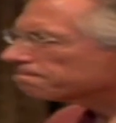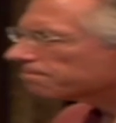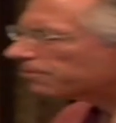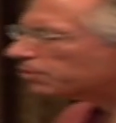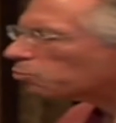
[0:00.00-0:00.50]

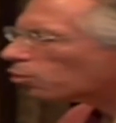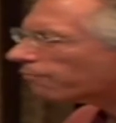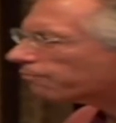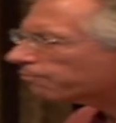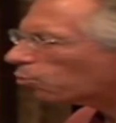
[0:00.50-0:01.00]

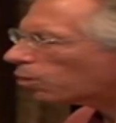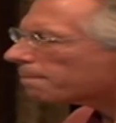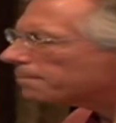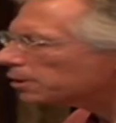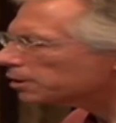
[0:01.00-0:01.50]
54
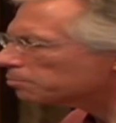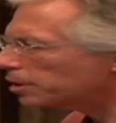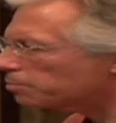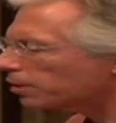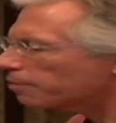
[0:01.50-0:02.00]
million
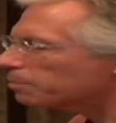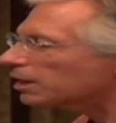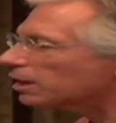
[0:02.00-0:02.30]
people have been